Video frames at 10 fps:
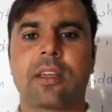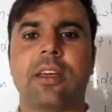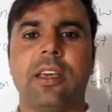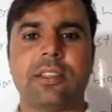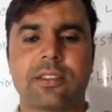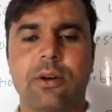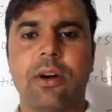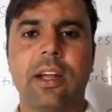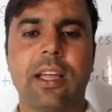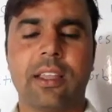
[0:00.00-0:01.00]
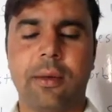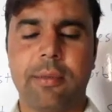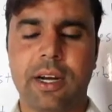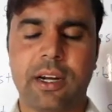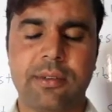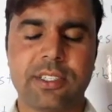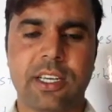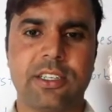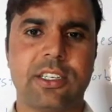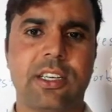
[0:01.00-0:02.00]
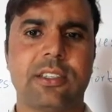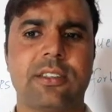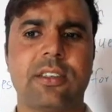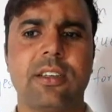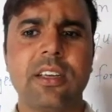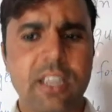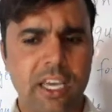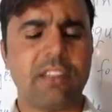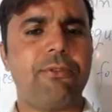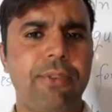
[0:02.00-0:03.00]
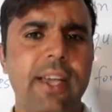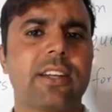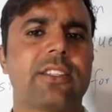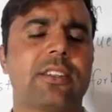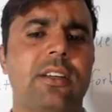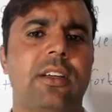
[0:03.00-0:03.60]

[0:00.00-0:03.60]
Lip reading: is called an imperative sentence. In fact,